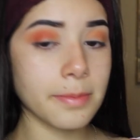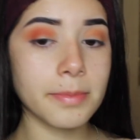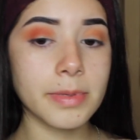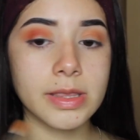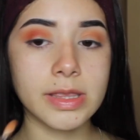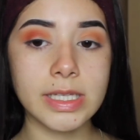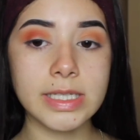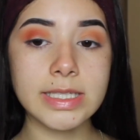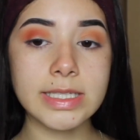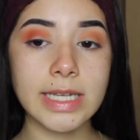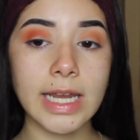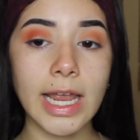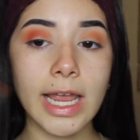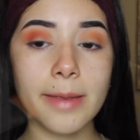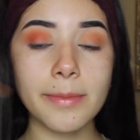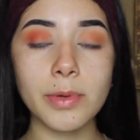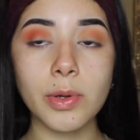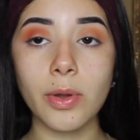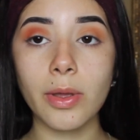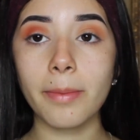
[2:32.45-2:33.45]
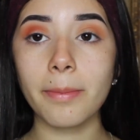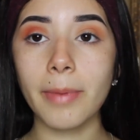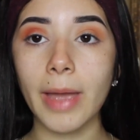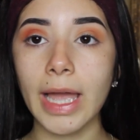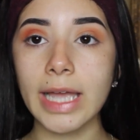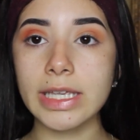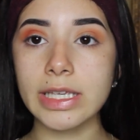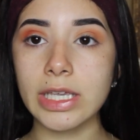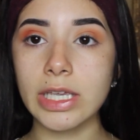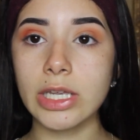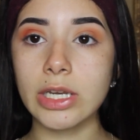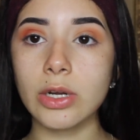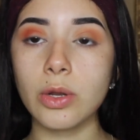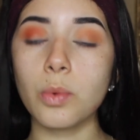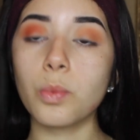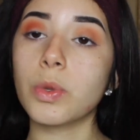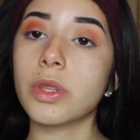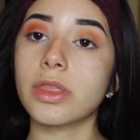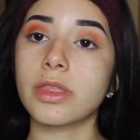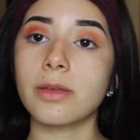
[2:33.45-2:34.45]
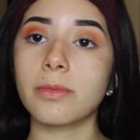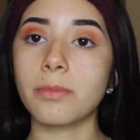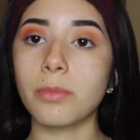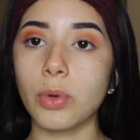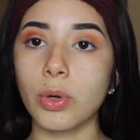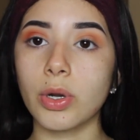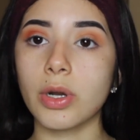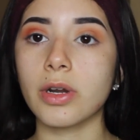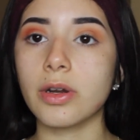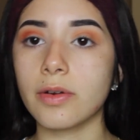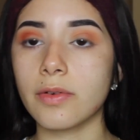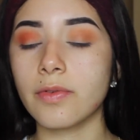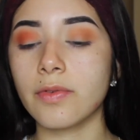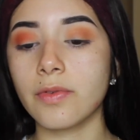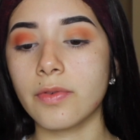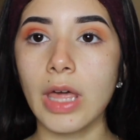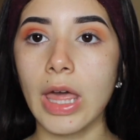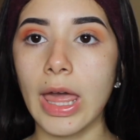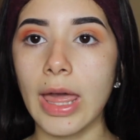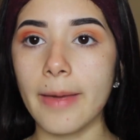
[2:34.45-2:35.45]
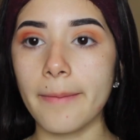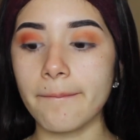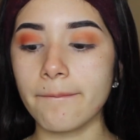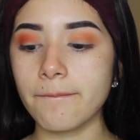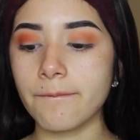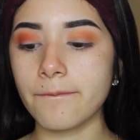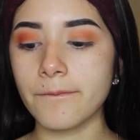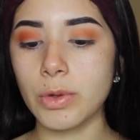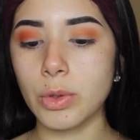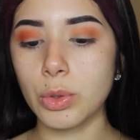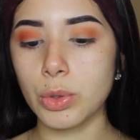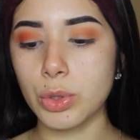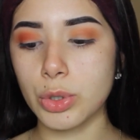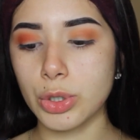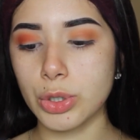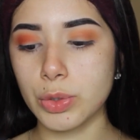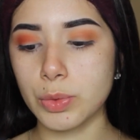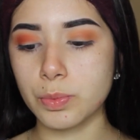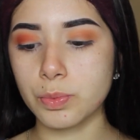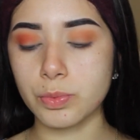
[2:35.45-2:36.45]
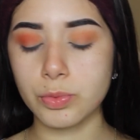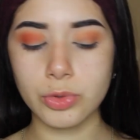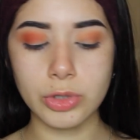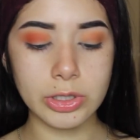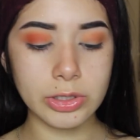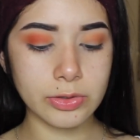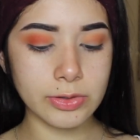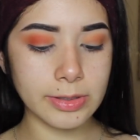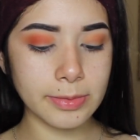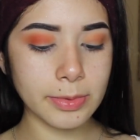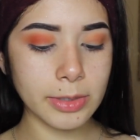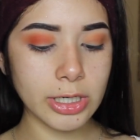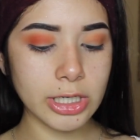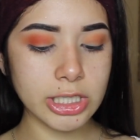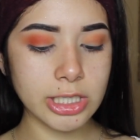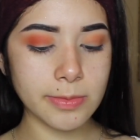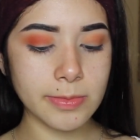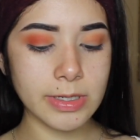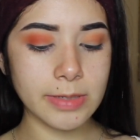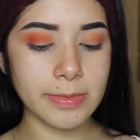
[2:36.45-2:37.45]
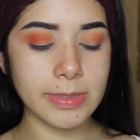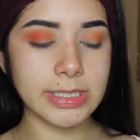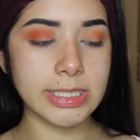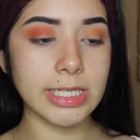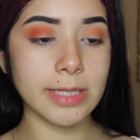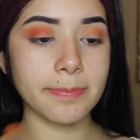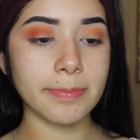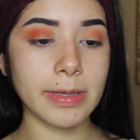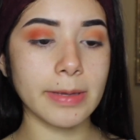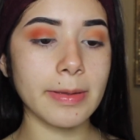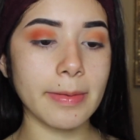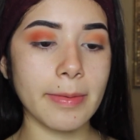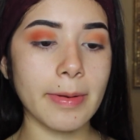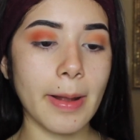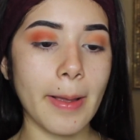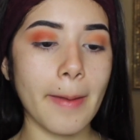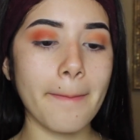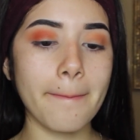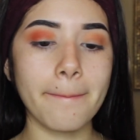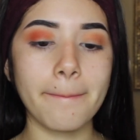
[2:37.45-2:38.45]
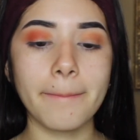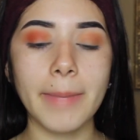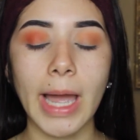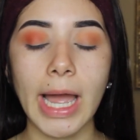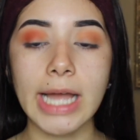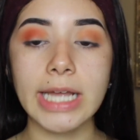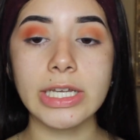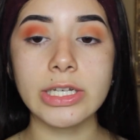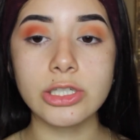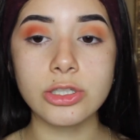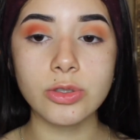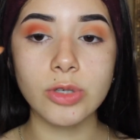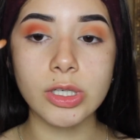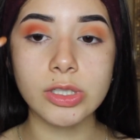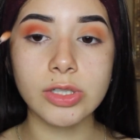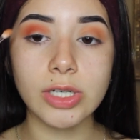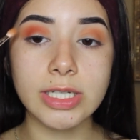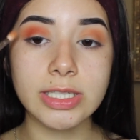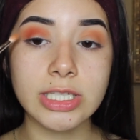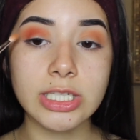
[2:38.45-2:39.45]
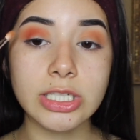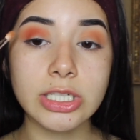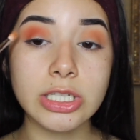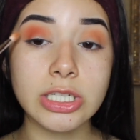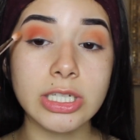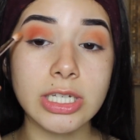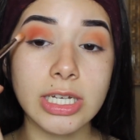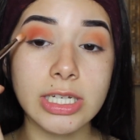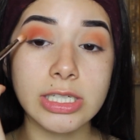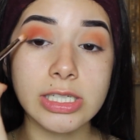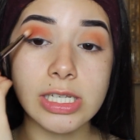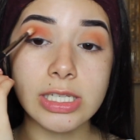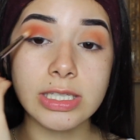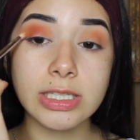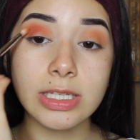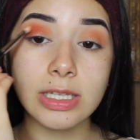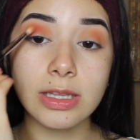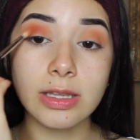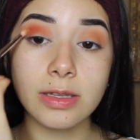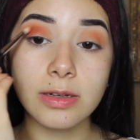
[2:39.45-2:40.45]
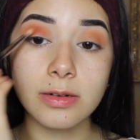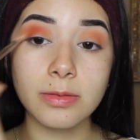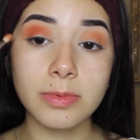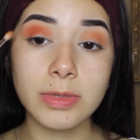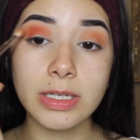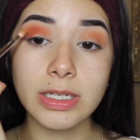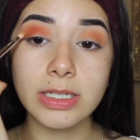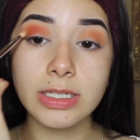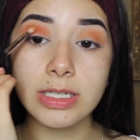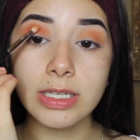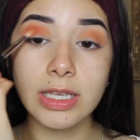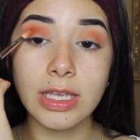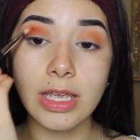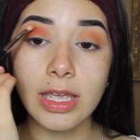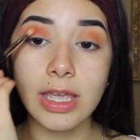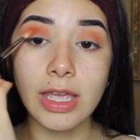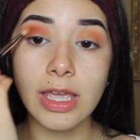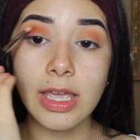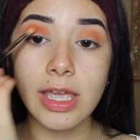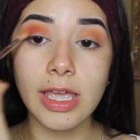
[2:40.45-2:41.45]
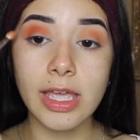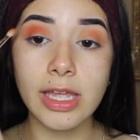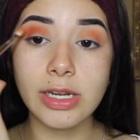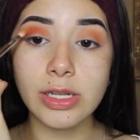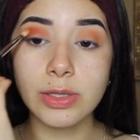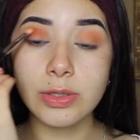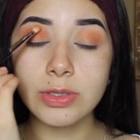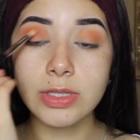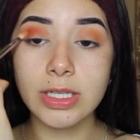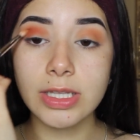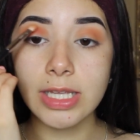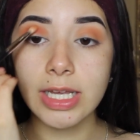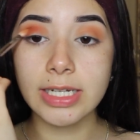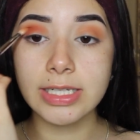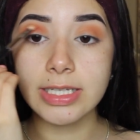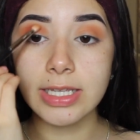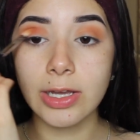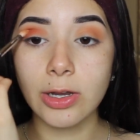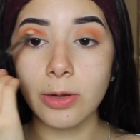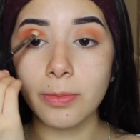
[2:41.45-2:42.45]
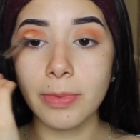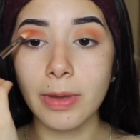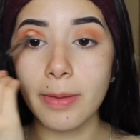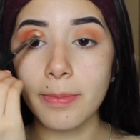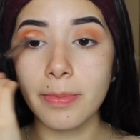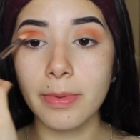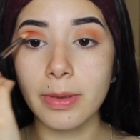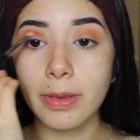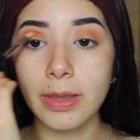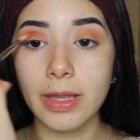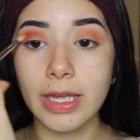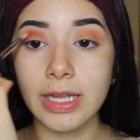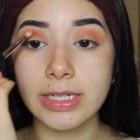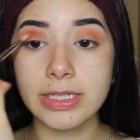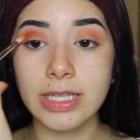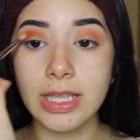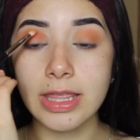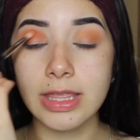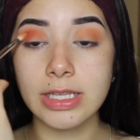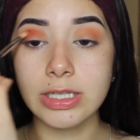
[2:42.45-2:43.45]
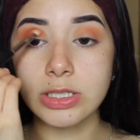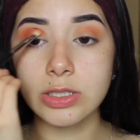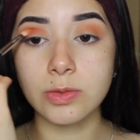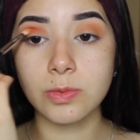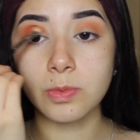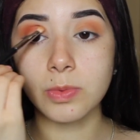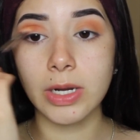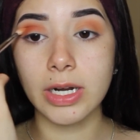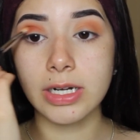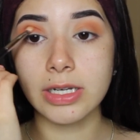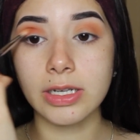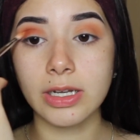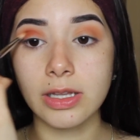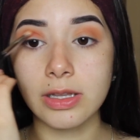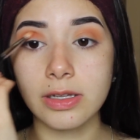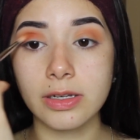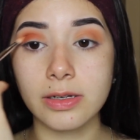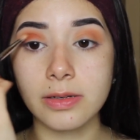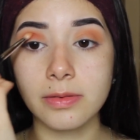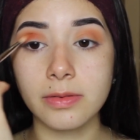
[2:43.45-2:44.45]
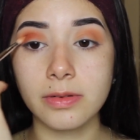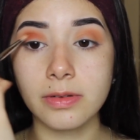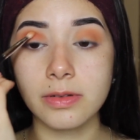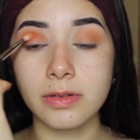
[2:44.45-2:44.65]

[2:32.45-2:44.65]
But this time going back in with the Morphe M433 brush, I'm going to be dipping back into our transition shade just a little bit and using that to help blend this red color.